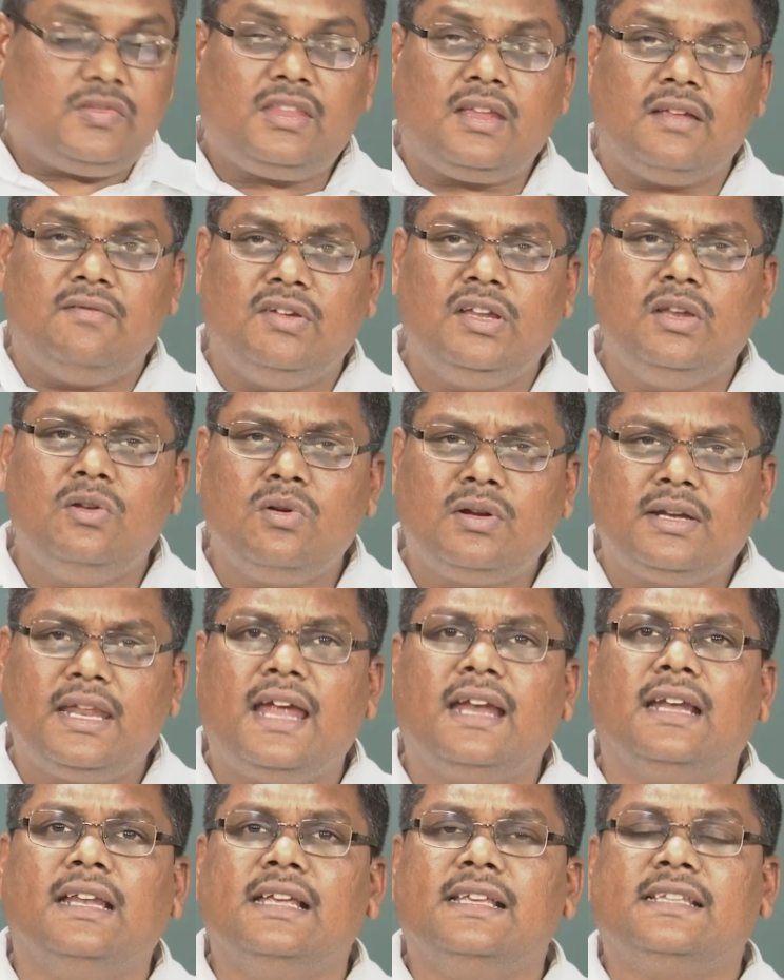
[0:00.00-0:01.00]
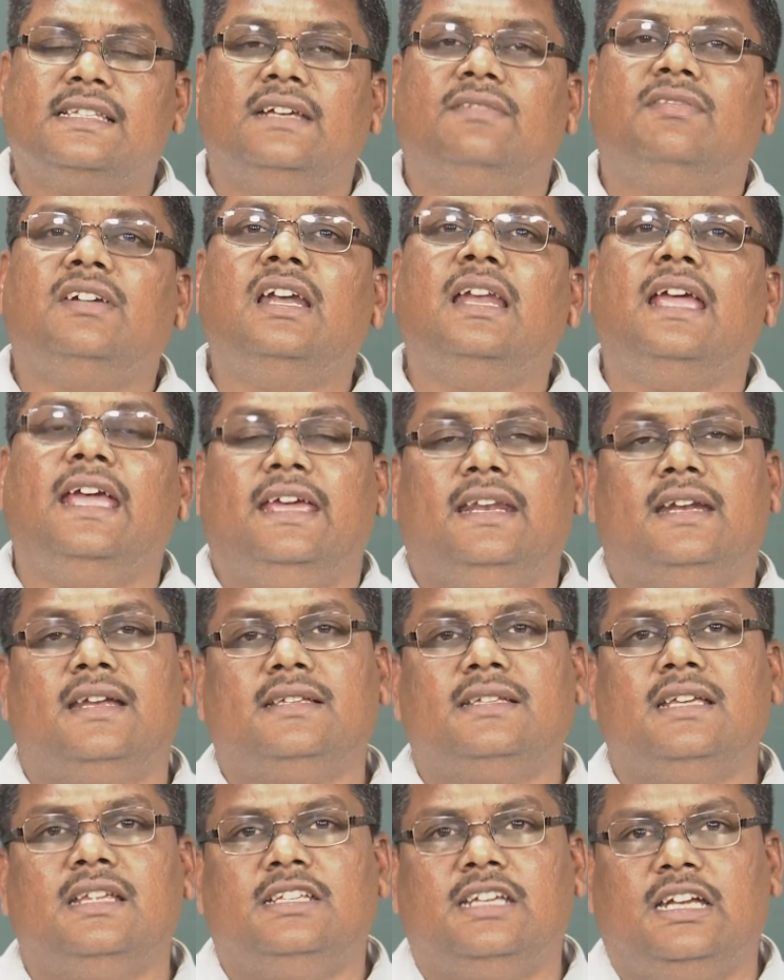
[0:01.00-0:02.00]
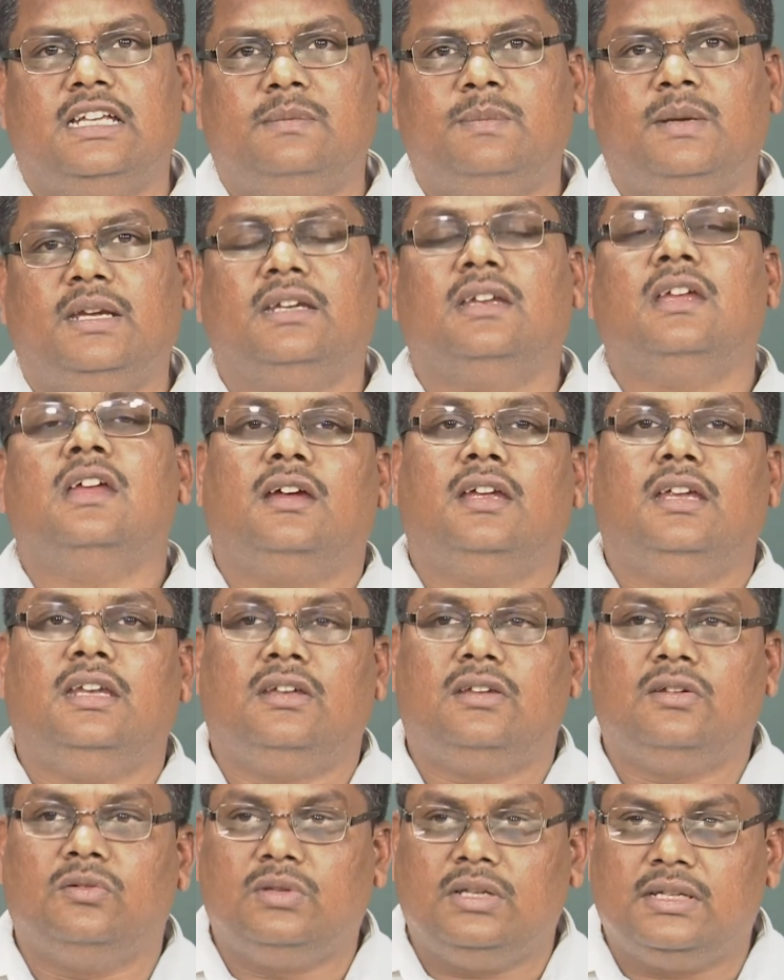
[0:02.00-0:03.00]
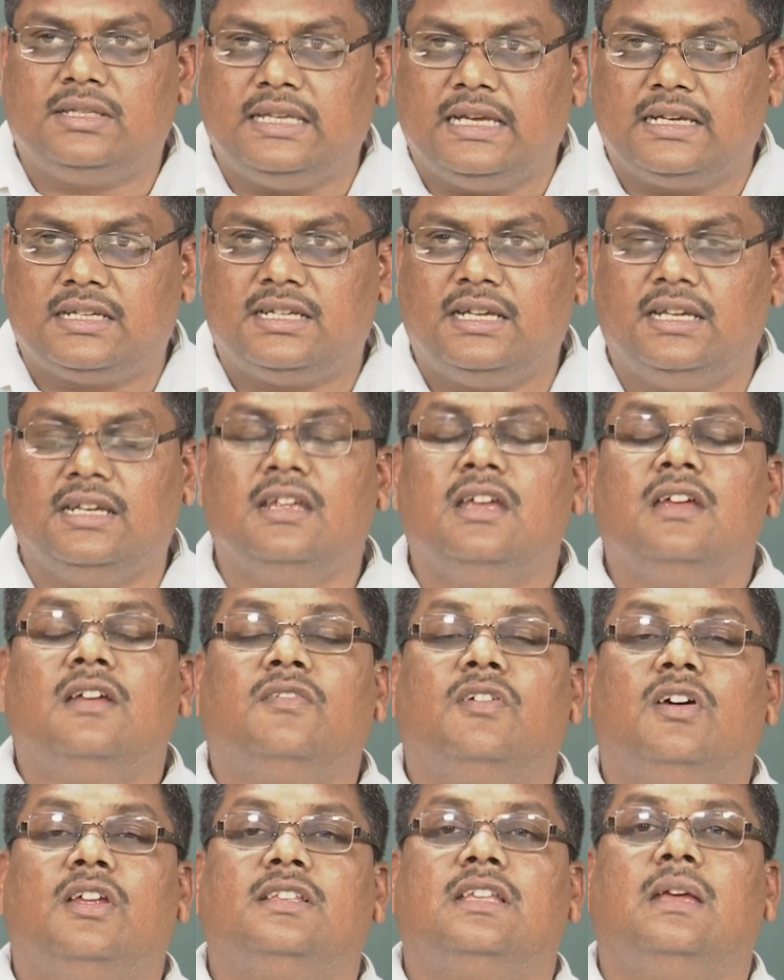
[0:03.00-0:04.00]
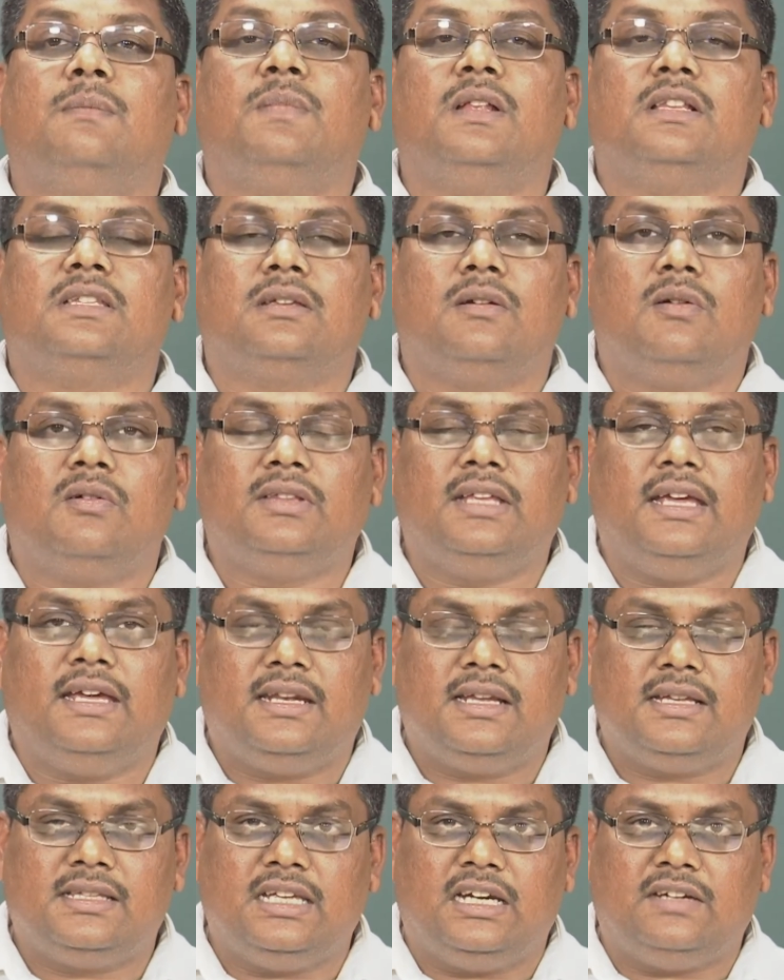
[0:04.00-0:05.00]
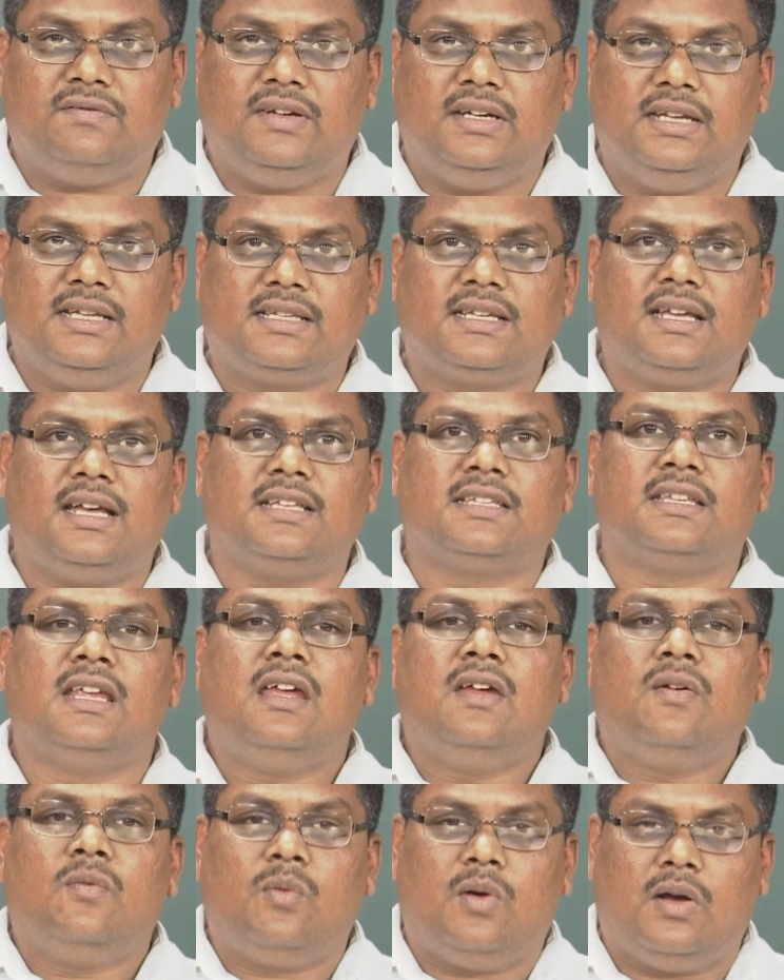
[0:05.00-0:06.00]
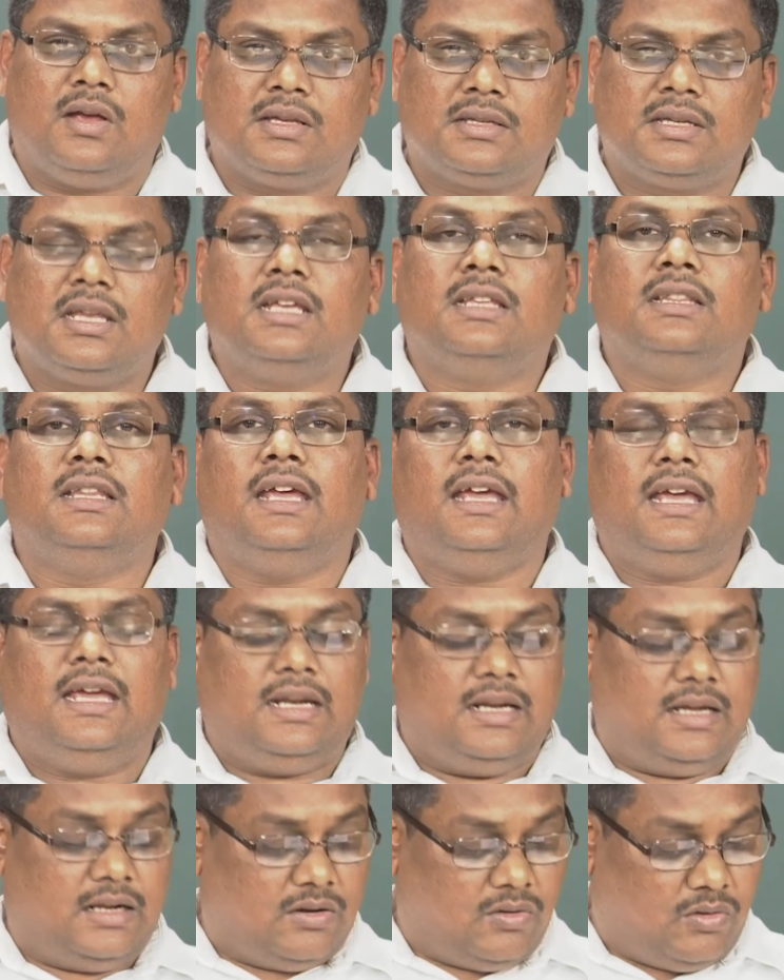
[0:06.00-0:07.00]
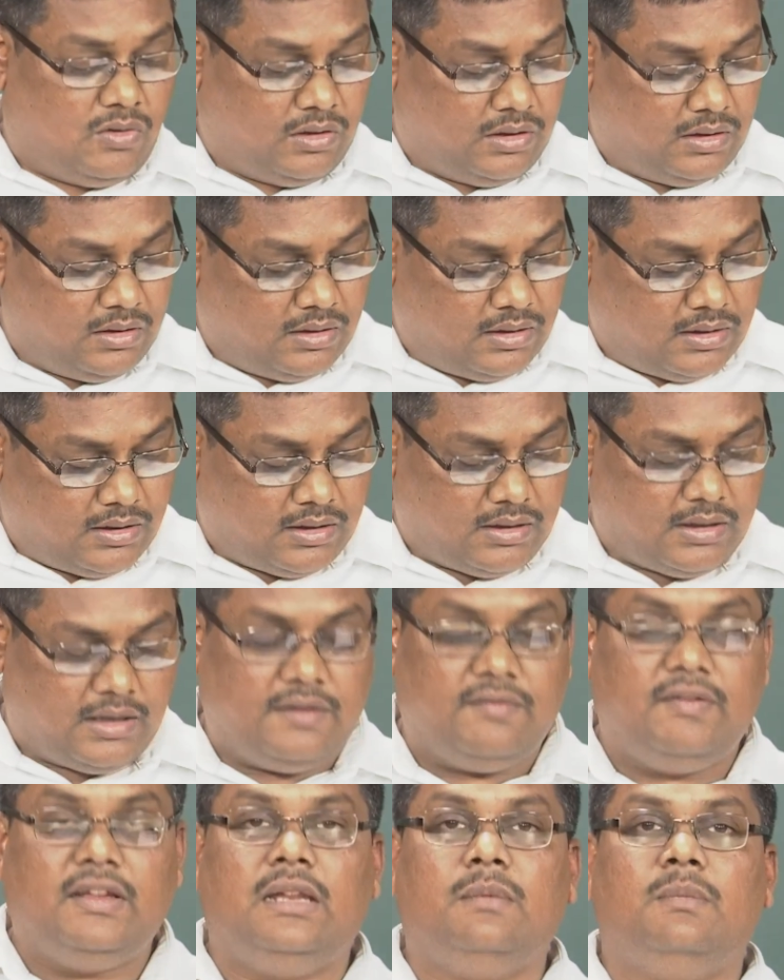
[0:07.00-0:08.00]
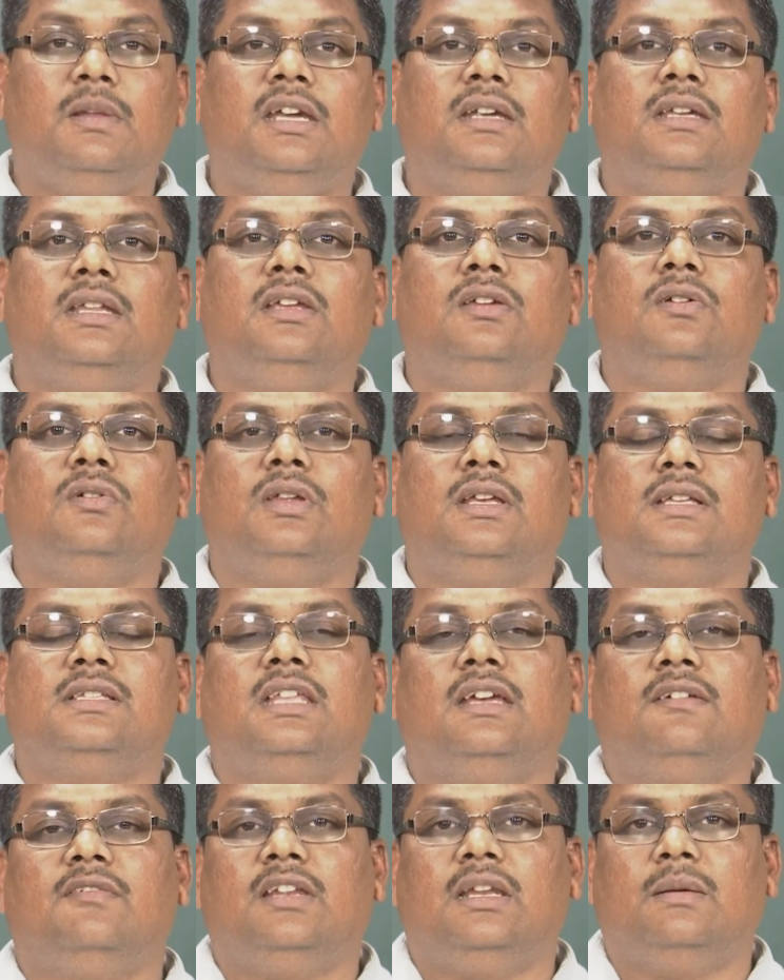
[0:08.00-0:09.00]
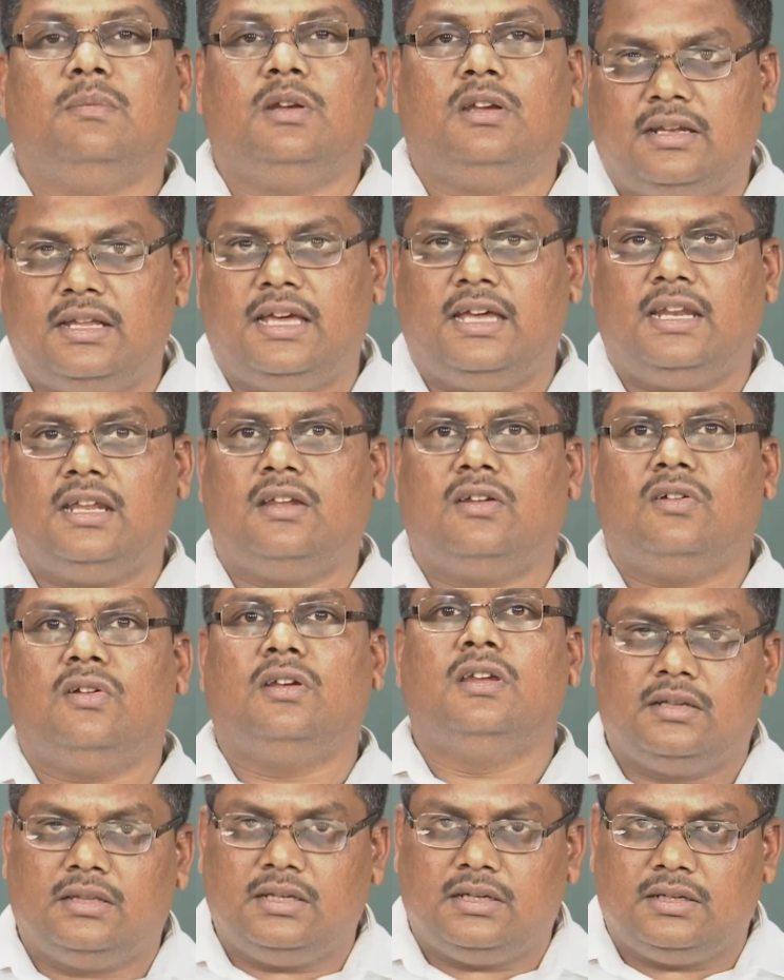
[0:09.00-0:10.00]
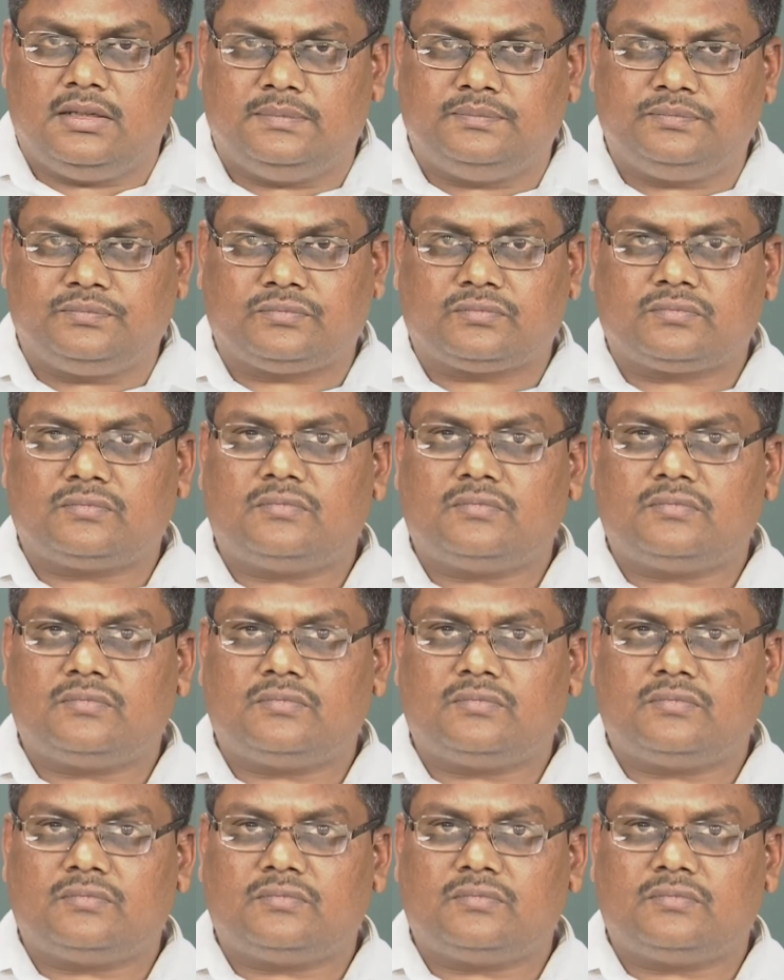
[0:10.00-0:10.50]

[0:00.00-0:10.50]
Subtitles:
We looked at several errors in judgment into this section. For example, some of the errors that we discussed was the error on availability heuristic, the error on the